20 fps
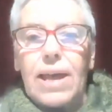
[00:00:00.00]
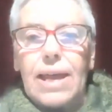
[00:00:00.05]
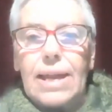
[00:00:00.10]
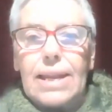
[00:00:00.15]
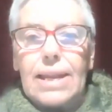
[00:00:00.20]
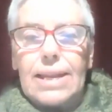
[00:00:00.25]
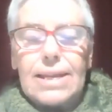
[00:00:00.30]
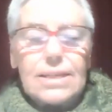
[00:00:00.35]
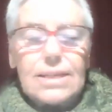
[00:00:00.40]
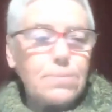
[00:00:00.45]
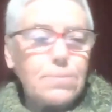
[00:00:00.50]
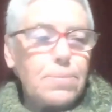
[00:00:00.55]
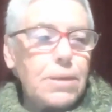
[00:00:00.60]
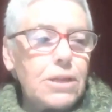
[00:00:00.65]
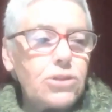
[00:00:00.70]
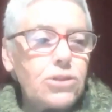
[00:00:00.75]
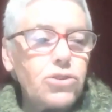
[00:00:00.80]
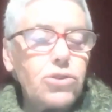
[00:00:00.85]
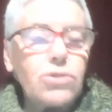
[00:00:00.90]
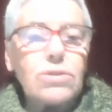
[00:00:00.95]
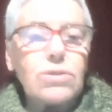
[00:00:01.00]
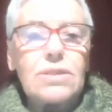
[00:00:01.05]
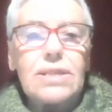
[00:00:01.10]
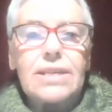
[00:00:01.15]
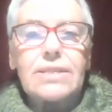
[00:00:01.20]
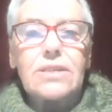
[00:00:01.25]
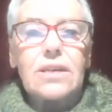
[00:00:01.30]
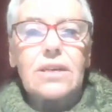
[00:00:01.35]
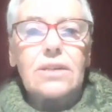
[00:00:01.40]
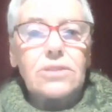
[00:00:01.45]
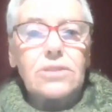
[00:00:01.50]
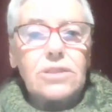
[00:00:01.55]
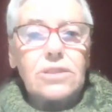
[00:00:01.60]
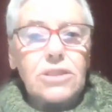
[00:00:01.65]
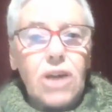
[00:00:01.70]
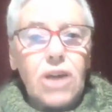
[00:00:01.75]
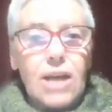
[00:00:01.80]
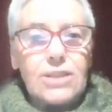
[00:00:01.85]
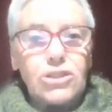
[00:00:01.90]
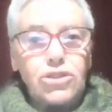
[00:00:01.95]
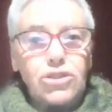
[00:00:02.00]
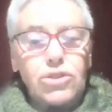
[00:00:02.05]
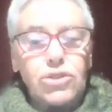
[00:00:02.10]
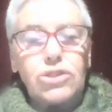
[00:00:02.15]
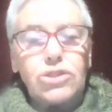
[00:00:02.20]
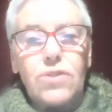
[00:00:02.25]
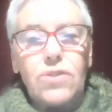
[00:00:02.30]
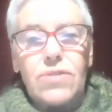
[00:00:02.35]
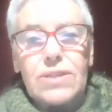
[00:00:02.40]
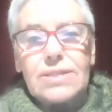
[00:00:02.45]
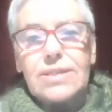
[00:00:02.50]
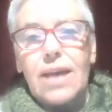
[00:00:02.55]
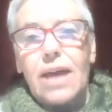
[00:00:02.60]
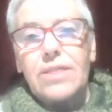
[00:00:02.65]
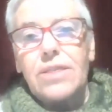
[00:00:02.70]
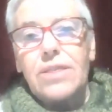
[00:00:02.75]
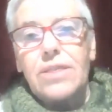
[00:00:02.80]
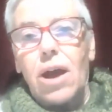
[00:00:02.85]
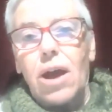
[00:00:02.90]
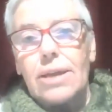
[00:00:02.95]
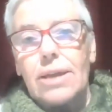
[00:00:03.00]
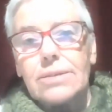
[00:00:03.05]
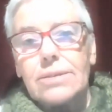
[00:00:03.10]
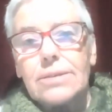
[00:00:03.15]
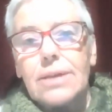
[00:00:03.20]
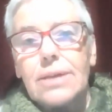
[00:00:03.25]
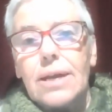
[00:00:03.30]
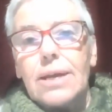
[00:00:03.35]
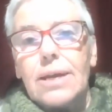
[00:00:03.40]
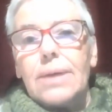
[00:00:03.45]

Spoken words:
a lesbian newsletter in Christchurch in the South Island.